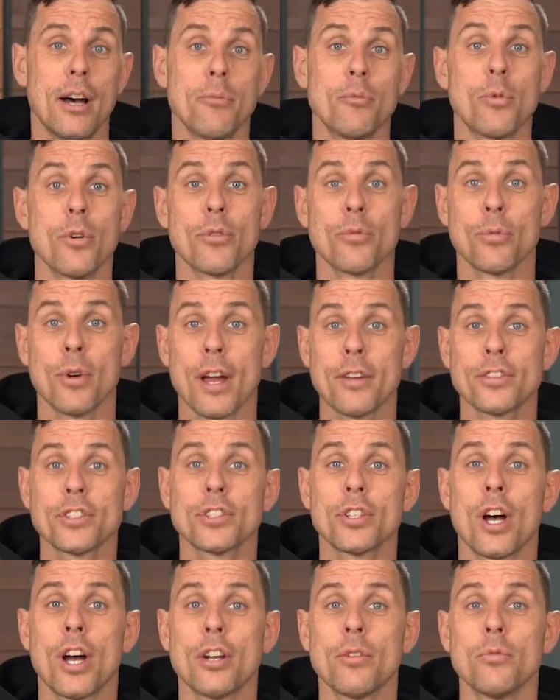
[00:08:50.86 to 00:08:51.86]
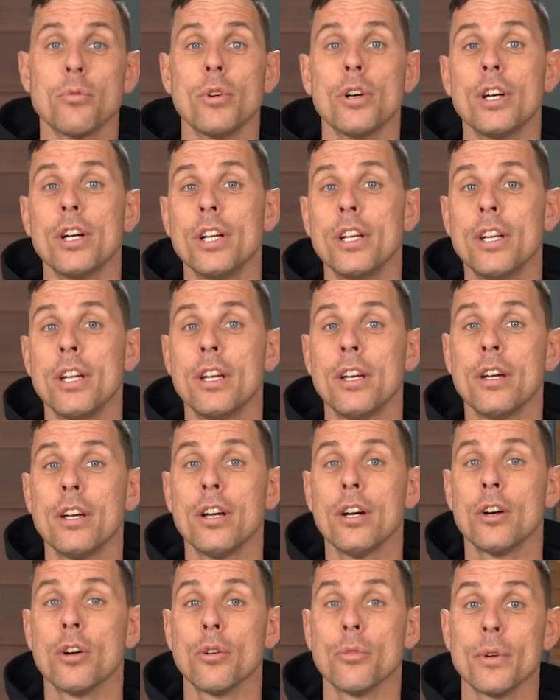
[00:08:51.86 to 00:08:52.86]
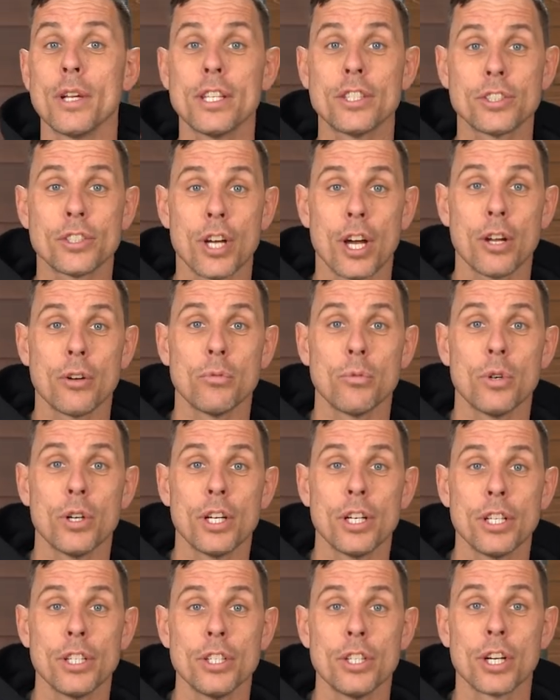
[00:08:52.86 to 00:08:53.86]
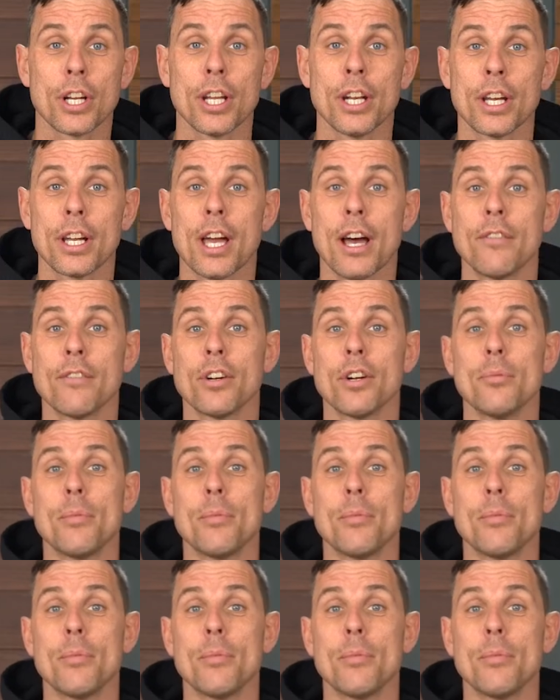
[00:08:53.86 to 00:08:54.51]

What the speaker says: With rough sawn wood or resawn wood, you're going to cover